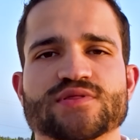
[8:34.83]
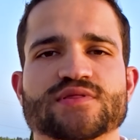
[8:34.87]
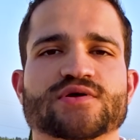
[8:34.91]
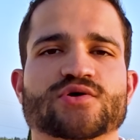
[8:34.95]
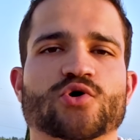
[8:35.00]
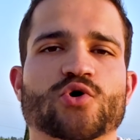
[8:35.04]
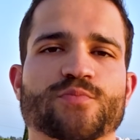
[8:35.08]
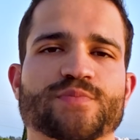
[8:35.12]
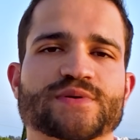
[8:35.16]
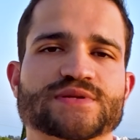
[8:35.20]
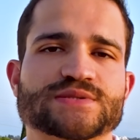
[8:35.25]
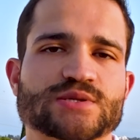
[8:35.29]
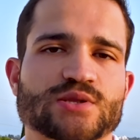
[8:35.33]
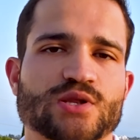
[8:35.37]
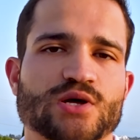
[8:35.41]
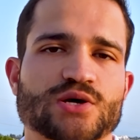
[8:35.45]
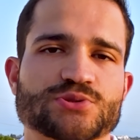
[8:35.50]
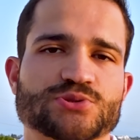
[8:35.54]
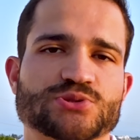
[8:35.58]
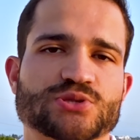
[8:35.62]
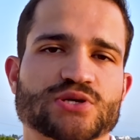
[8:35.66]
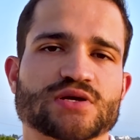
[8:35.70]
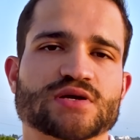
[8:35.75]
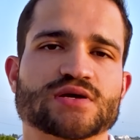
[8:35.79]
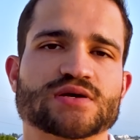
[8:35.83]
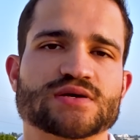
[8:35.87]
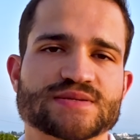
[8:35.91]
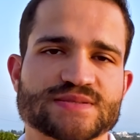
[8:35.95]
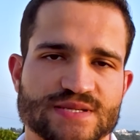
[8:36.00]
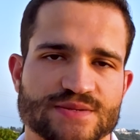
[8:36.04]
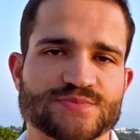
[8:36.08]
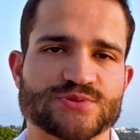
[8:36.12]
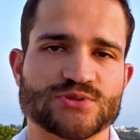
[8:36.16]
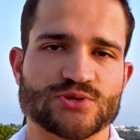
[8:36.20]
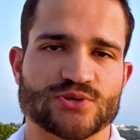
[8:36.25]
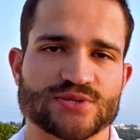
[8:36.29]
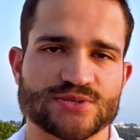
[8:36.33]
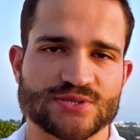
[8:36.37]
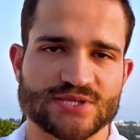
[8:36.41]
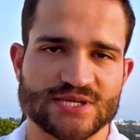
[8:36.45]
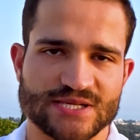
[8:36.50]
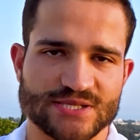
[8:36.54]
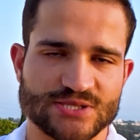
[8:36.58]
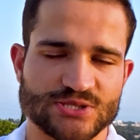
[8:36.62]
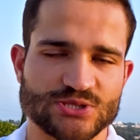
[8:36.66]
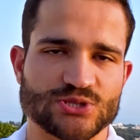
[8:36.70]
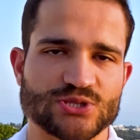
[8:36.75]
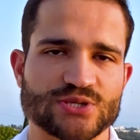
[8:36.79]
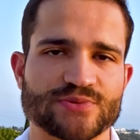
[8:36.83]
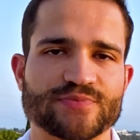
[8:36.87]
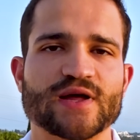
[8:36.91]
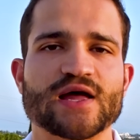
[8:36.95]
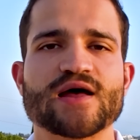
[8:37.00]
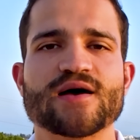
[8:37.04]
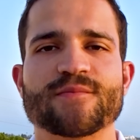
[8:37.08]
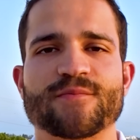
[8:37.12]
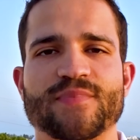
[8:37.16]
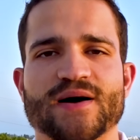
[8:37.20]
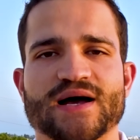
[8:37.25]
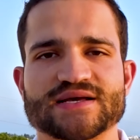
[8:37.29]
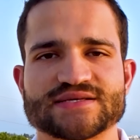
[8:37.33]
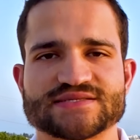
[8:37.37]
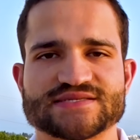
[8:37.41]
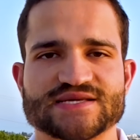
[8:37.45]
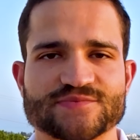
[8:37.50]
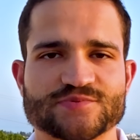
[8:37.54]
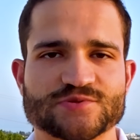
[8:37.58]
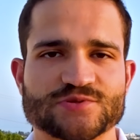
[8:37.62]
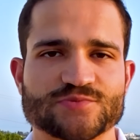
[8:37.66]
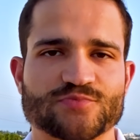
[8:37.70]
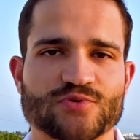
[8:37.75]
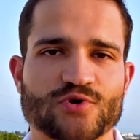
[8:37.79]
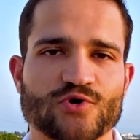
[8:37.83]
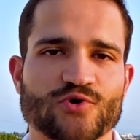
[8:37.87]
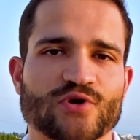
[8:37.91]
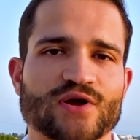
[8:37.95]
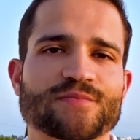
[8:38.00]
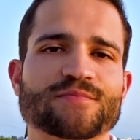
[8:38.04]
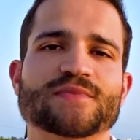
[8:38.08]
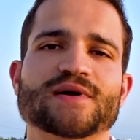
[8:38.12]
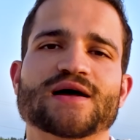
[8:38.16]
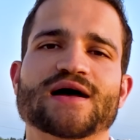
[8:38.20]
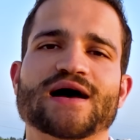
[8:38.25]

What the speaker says: they're open to launching some sort of citizenship by exception program.